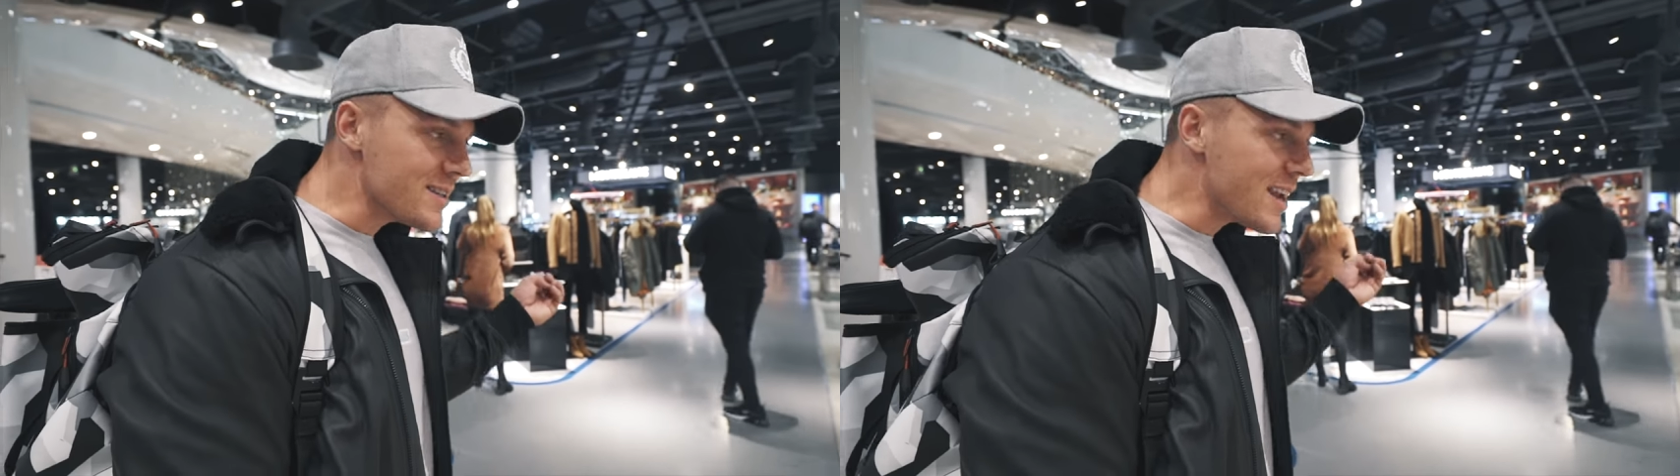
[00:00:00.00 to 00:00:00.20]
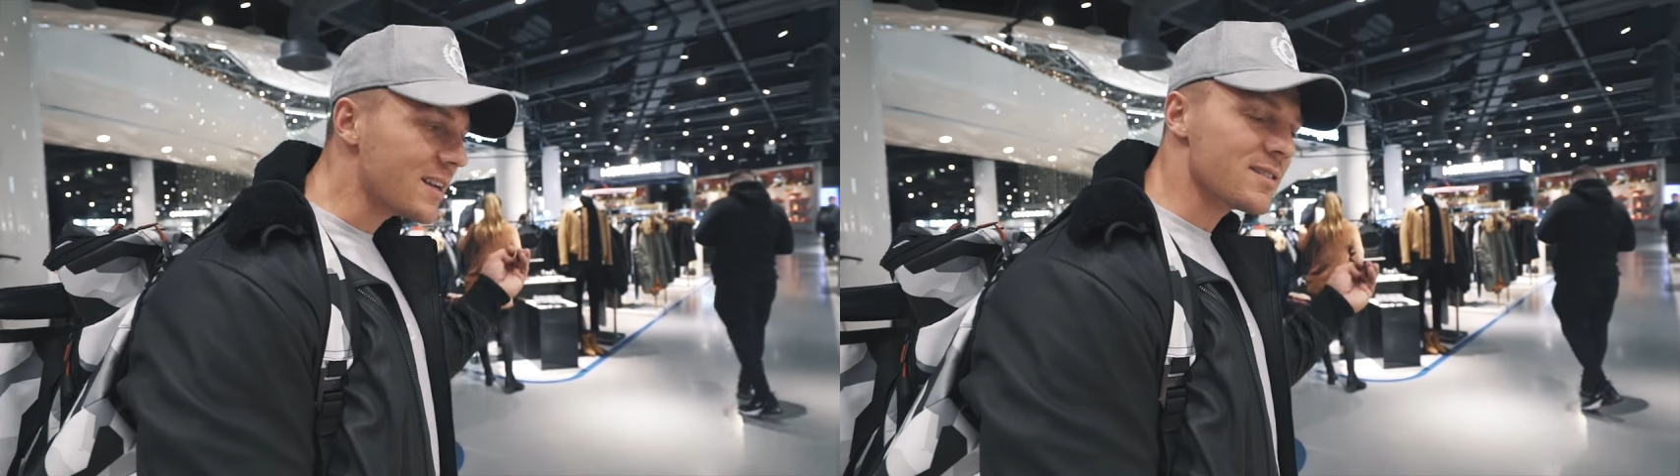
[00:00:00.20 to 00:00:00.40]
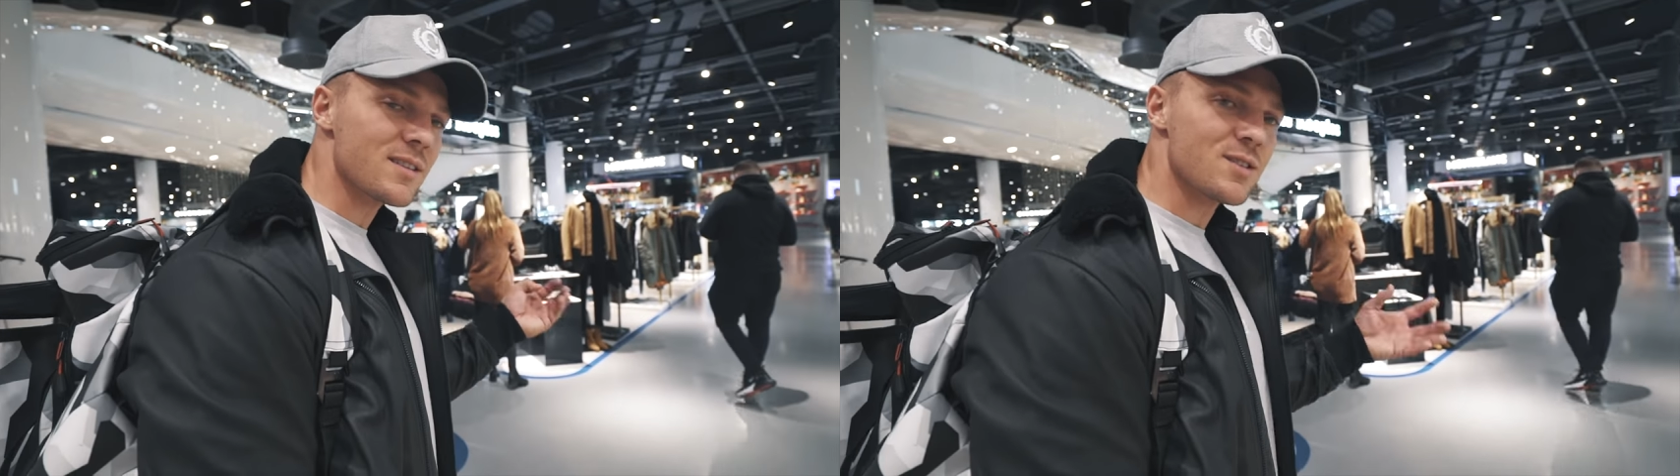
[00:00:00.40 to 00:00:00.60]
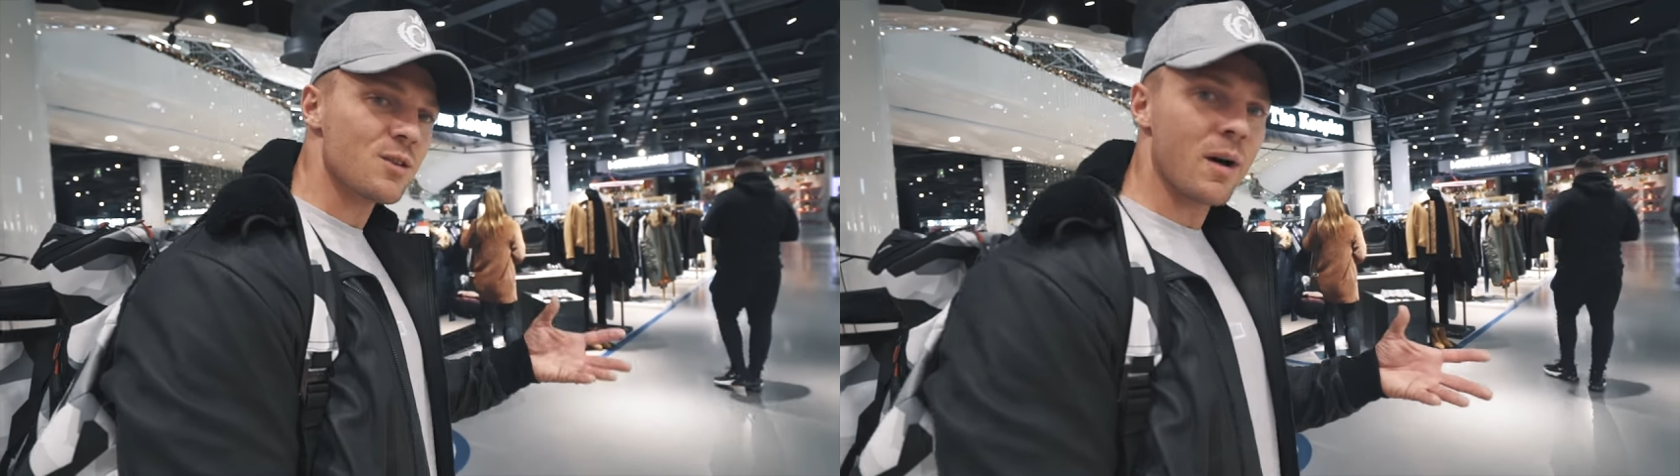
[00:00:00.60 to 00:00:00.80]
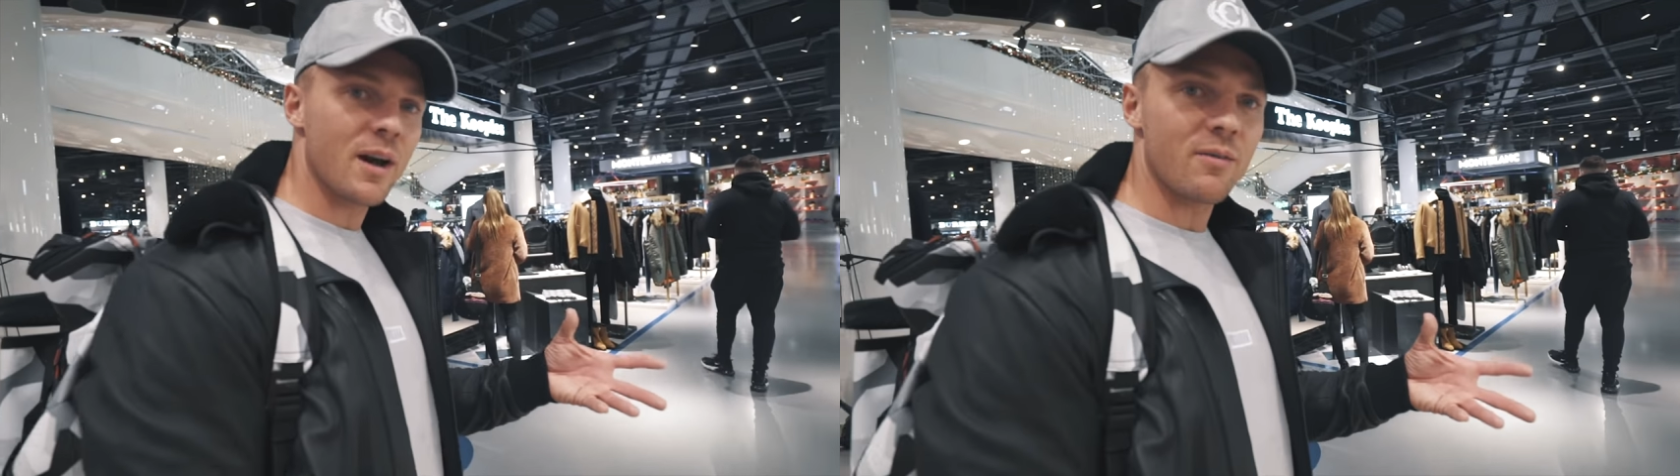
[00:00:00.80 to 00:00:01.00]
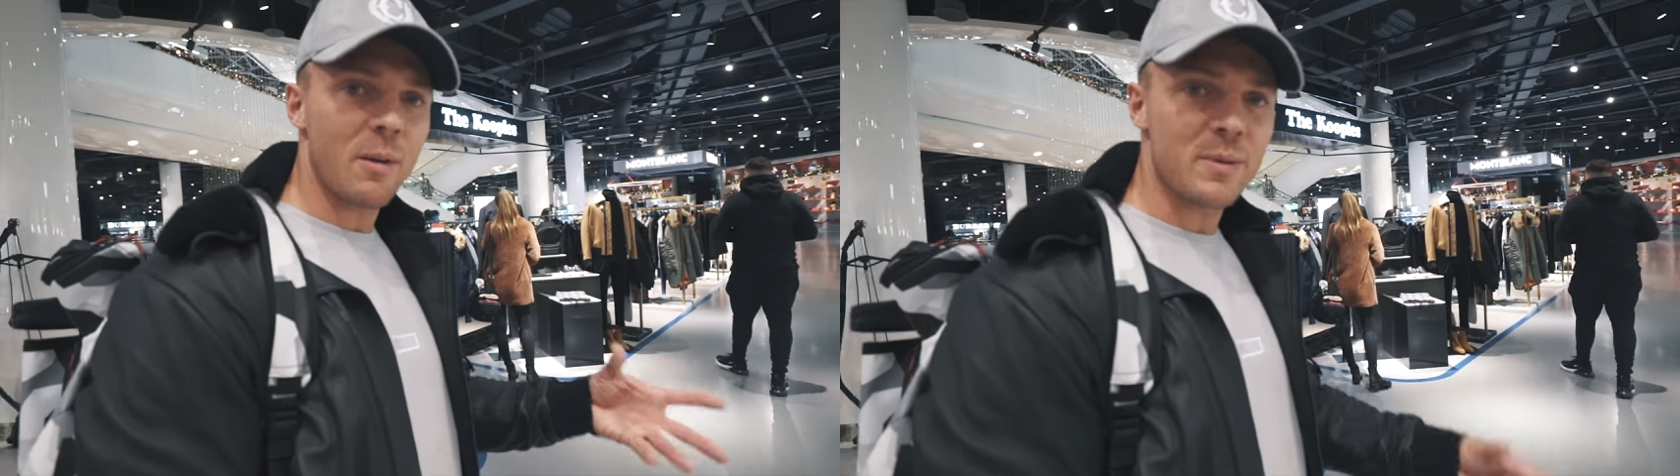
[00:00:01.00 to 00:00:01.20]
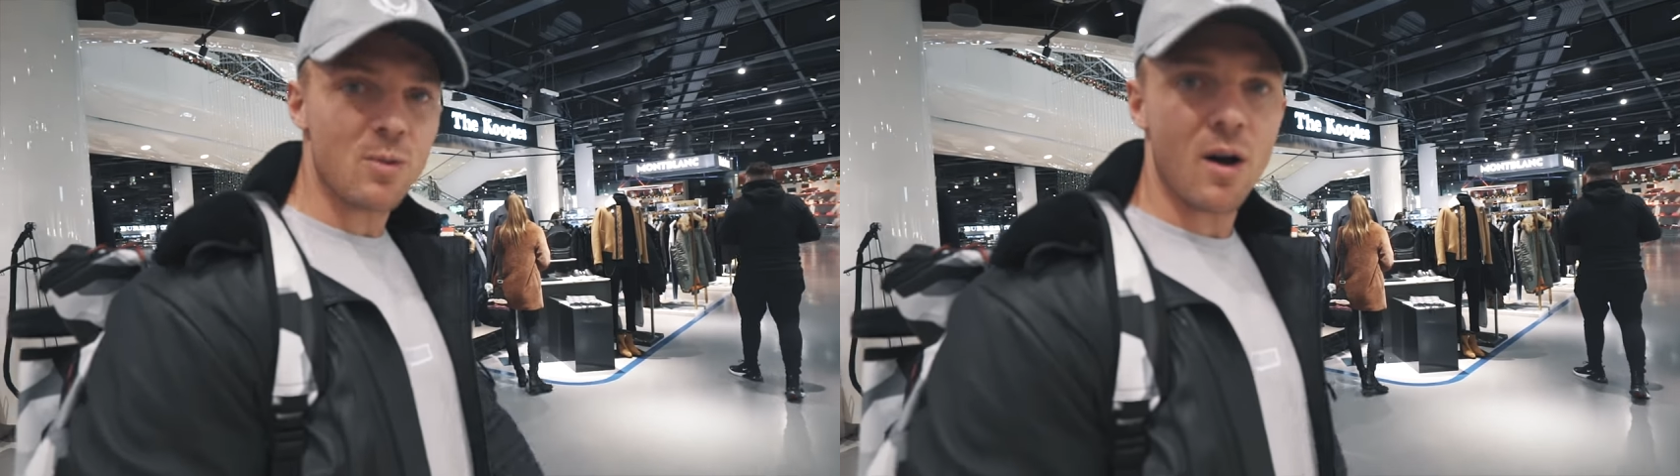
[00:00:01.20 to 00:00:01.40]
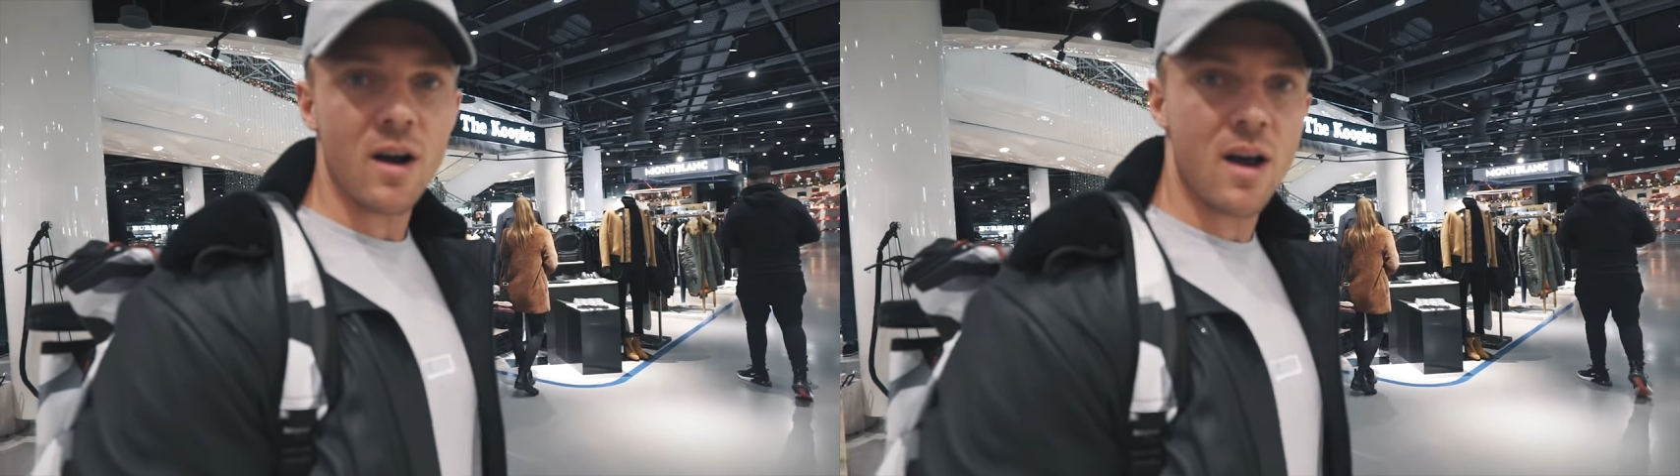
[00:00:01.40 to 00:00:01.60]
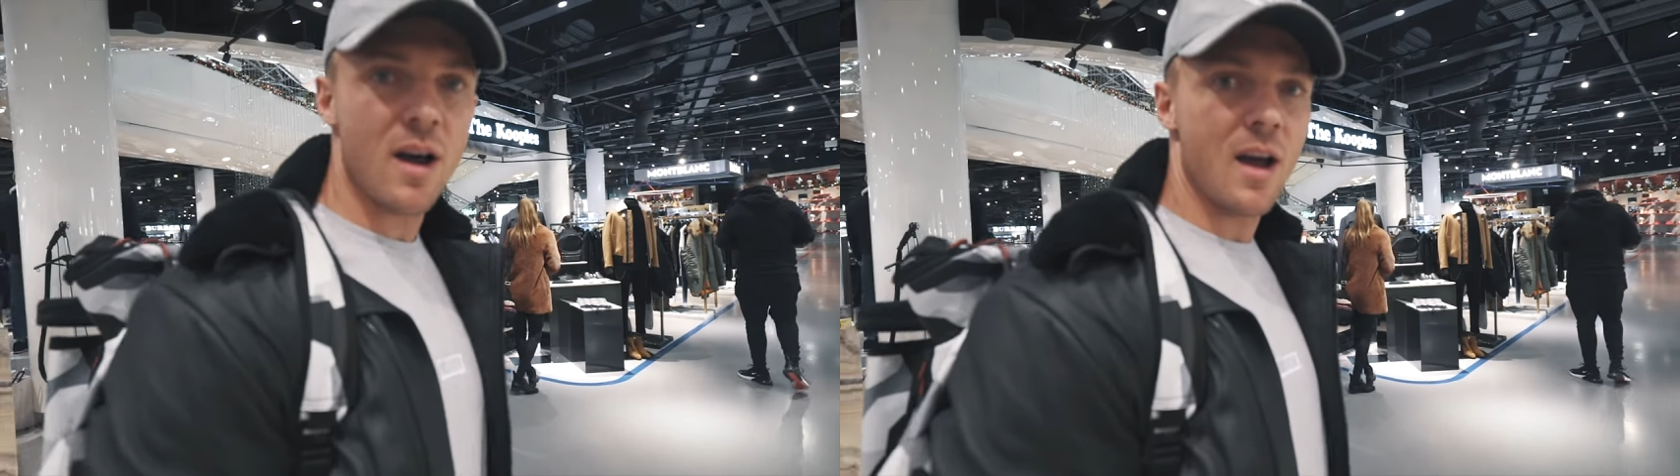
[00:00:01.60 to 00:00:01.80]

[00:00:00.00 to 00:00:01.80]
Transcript: nicely to my repertoire.